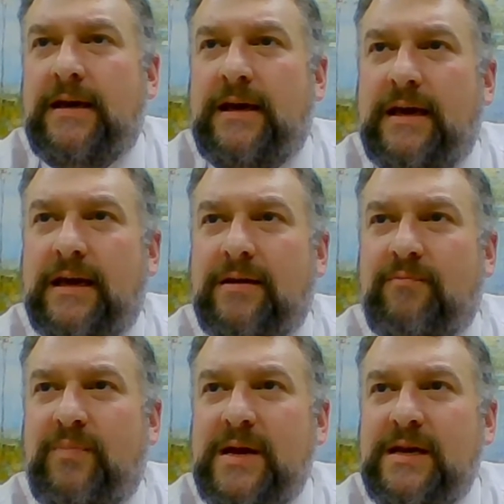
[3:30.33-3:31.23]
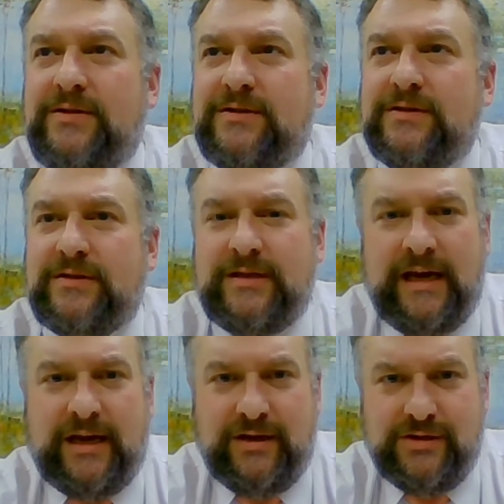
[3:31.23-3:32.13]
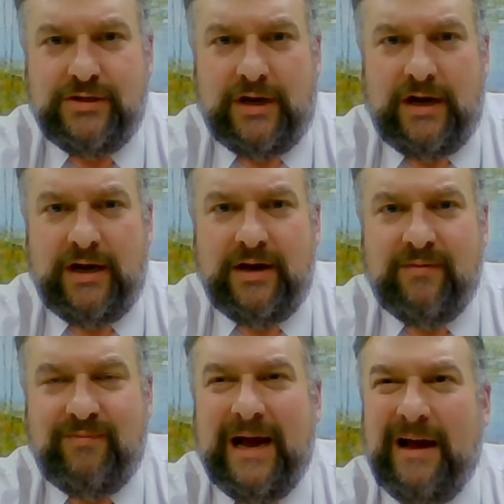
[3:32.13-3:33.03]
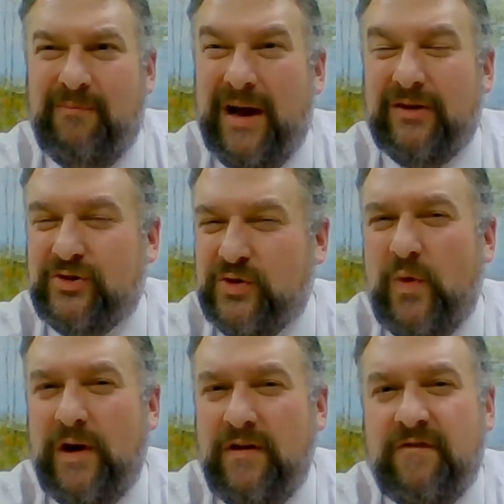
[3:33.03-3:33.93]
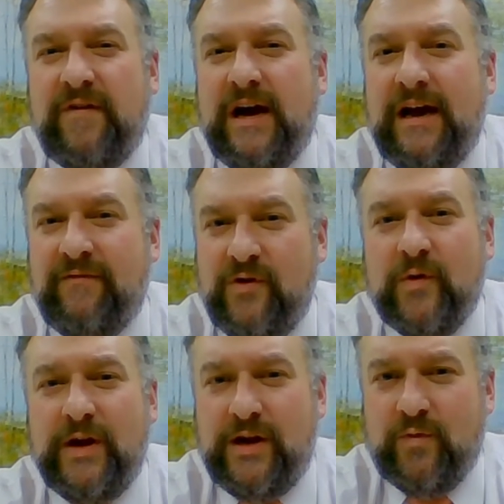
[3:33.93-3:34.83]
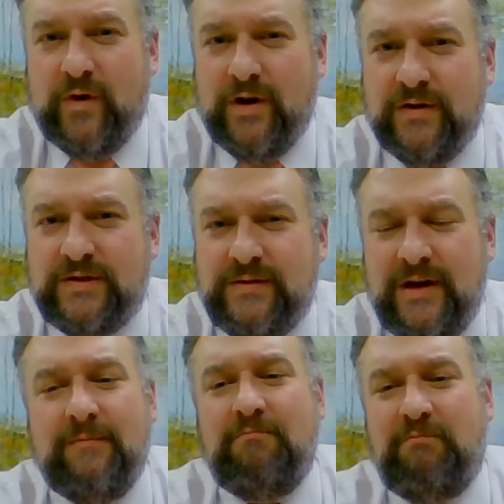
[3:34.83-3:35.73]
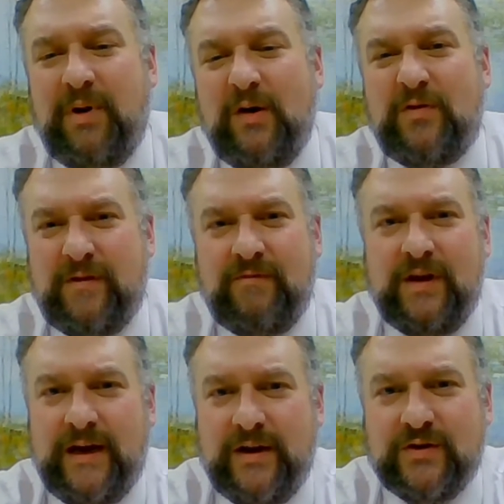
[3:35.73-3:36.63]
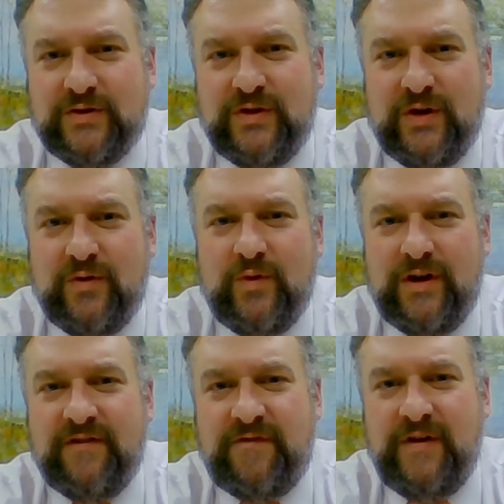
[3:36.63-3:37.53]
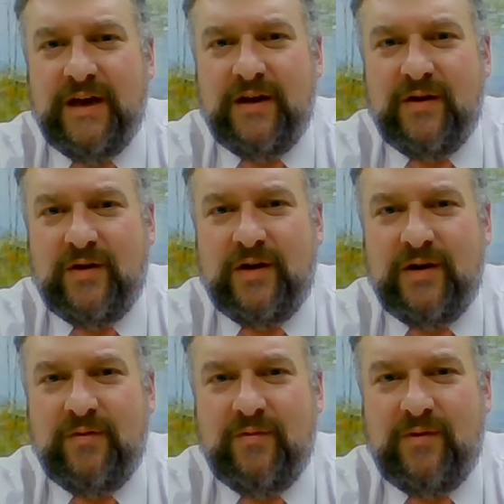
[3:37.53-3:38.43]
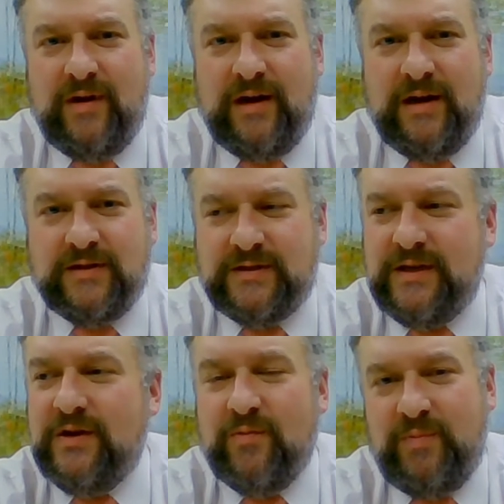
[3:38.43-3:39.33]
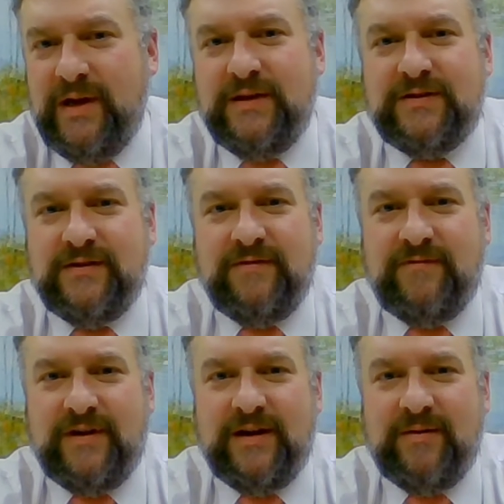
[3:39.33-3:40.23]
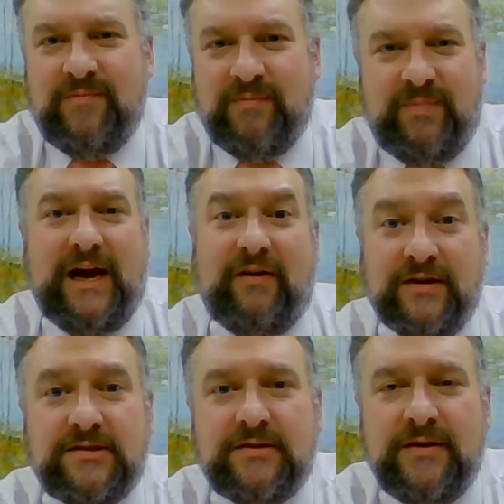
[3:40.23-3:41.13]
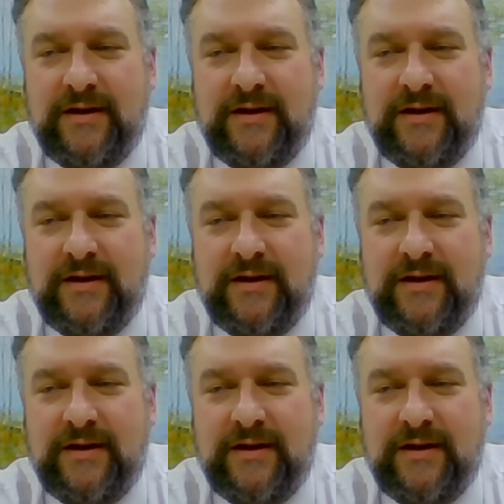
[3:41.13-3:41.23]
It beats 2 John by about 25 Greek words. Both of the letters, though, would have fit on a single piece of papyrus,